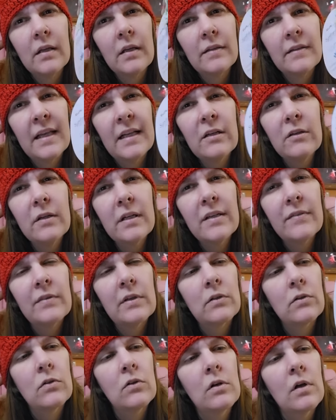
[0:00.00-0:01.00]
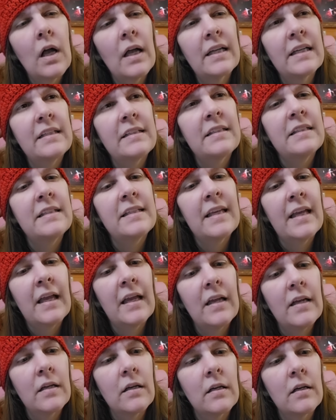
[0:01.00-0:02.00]
That don't even look like a
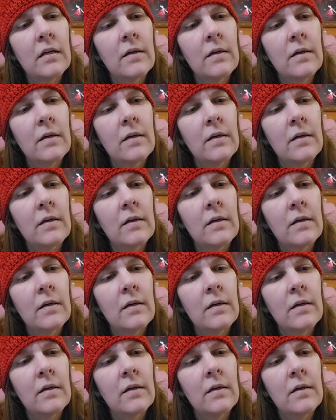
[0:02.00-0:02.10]
DK.